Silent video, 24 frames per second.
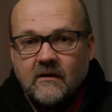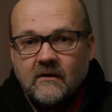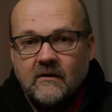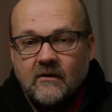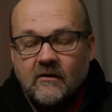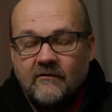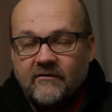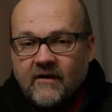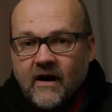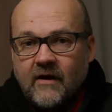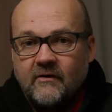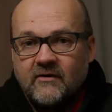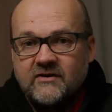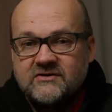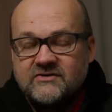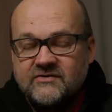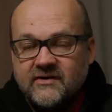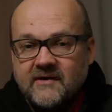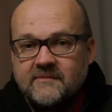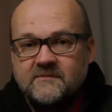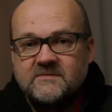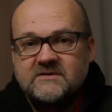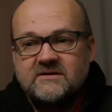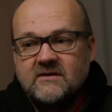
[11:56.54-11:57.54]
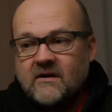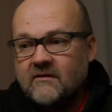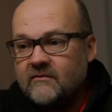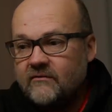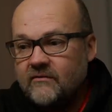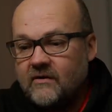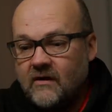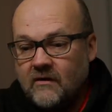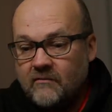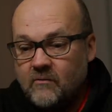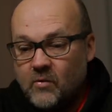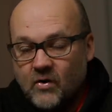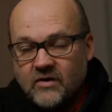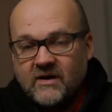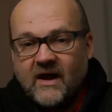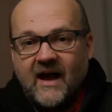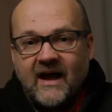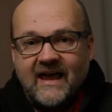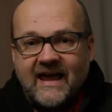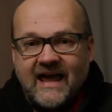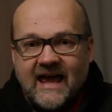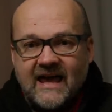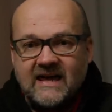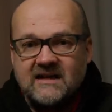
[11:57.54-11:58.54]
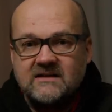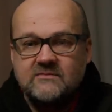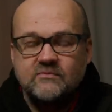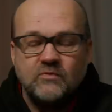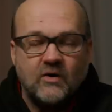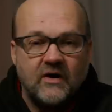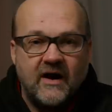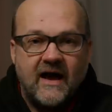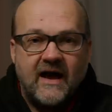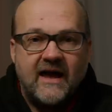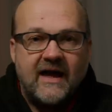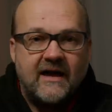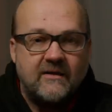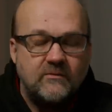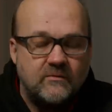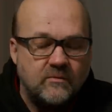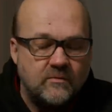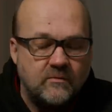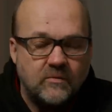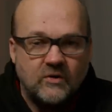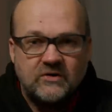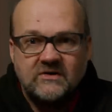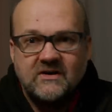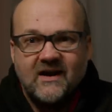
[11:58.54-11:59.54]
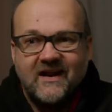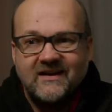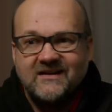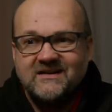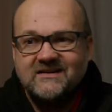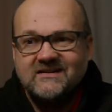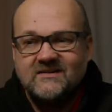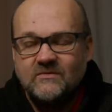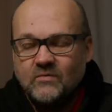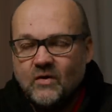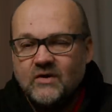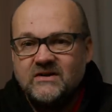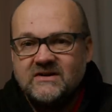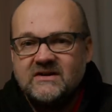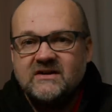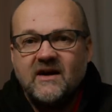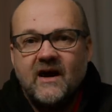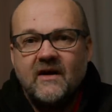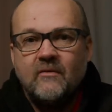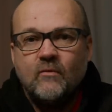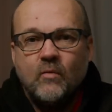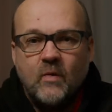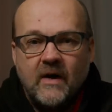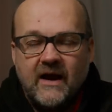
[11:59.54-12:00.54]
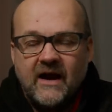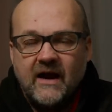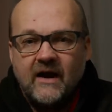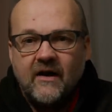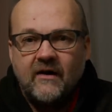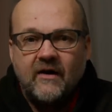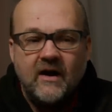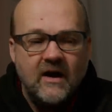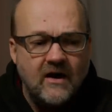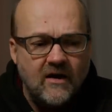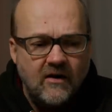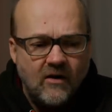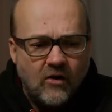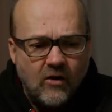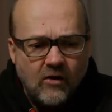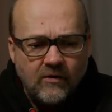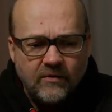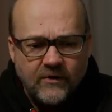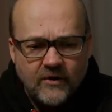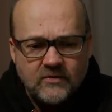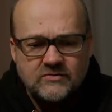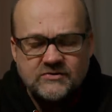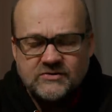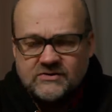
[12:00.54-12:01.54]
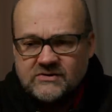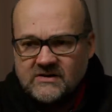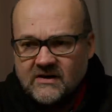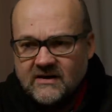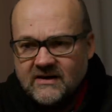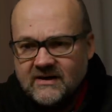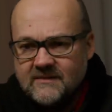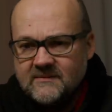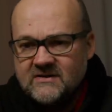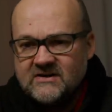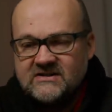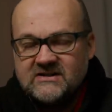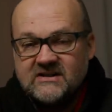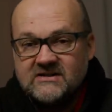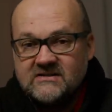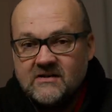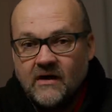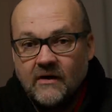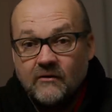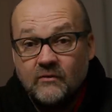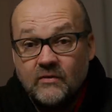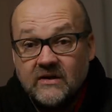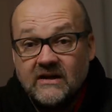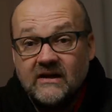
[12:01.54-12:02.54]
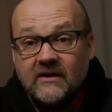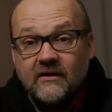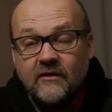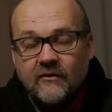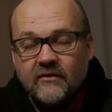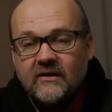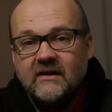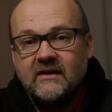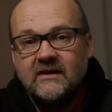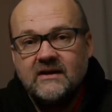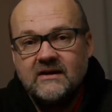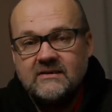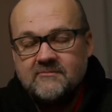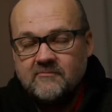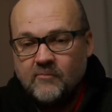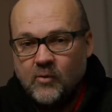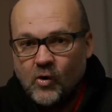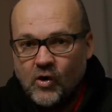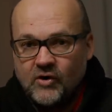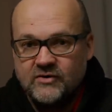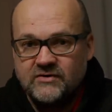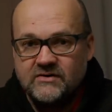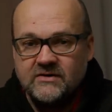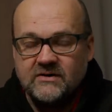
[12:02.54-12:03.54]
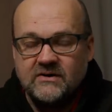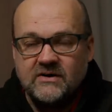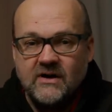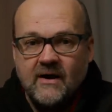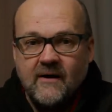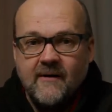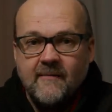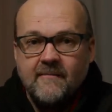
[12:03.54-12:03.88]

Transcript: of our trips, of what I ate, what I had, what did I wear. All those images are really, really important